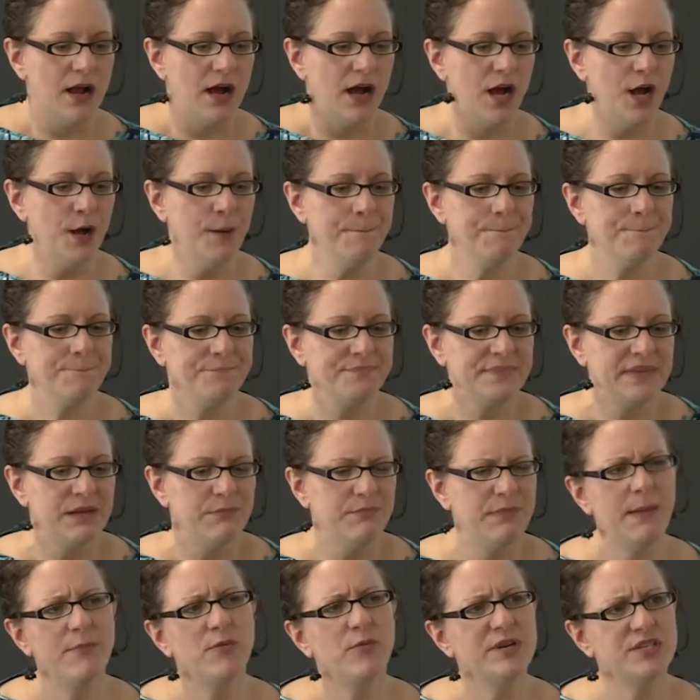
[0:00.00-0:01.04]
Um,
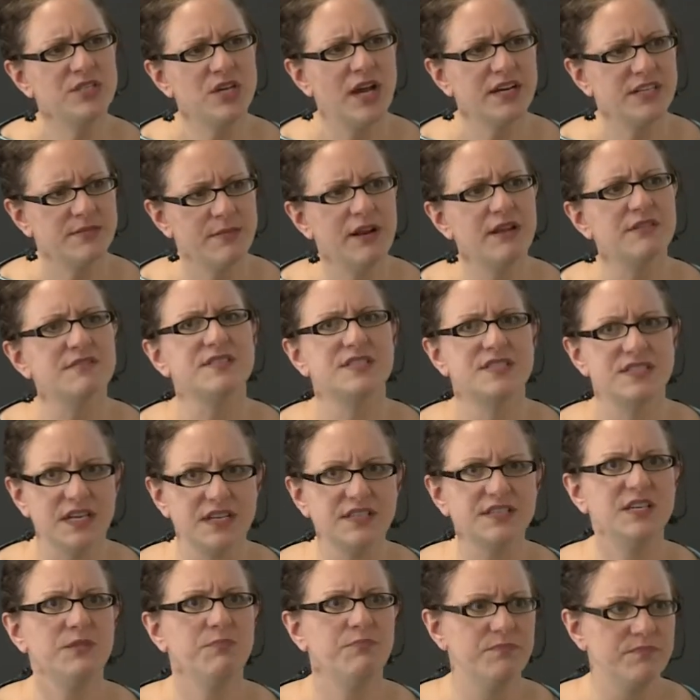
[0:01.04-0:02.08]
remember we talked about how
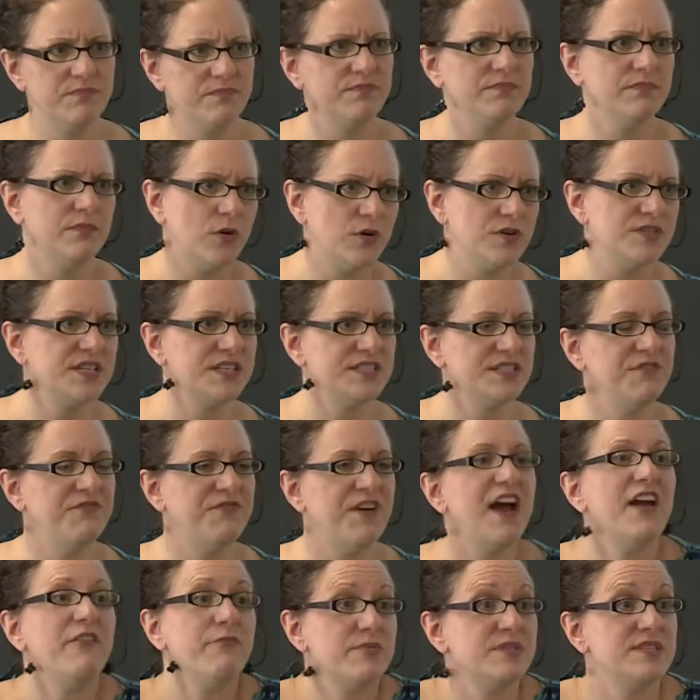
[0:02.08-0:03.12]
60 or
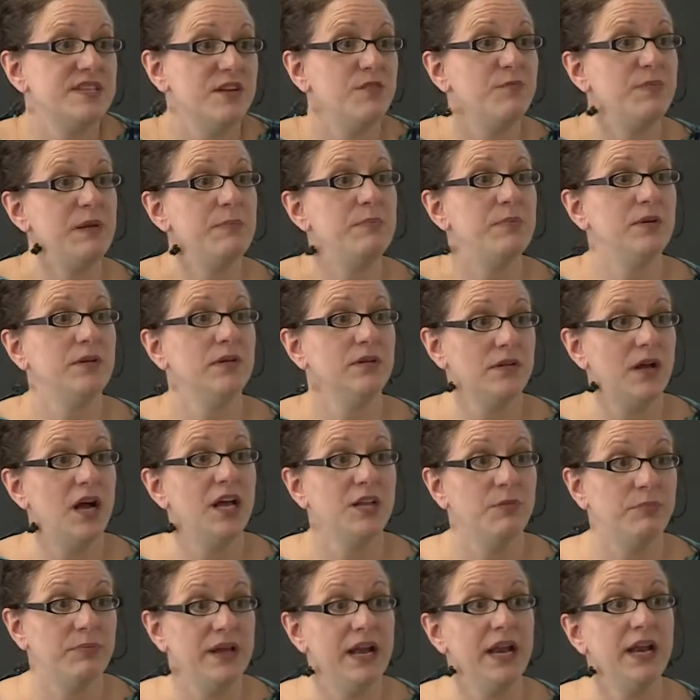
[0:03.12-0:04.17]
65% of people on
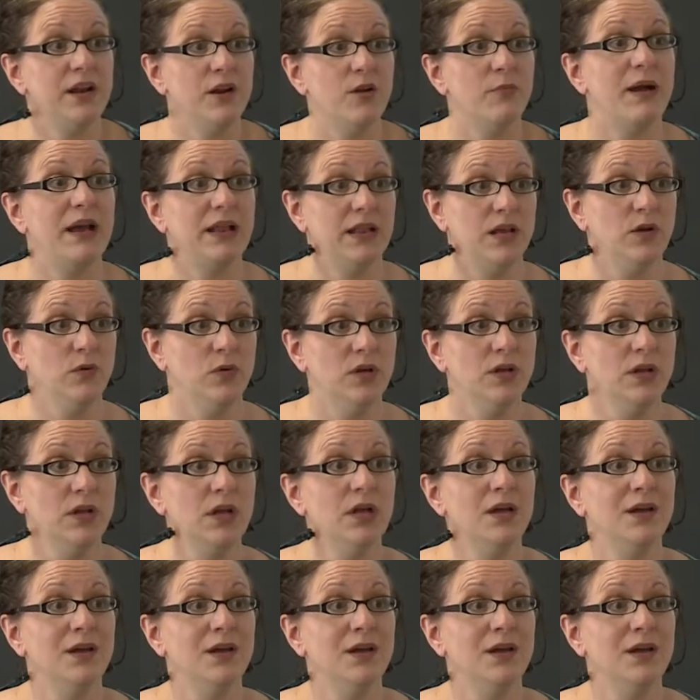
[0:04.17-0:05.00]
the planet are bilingual?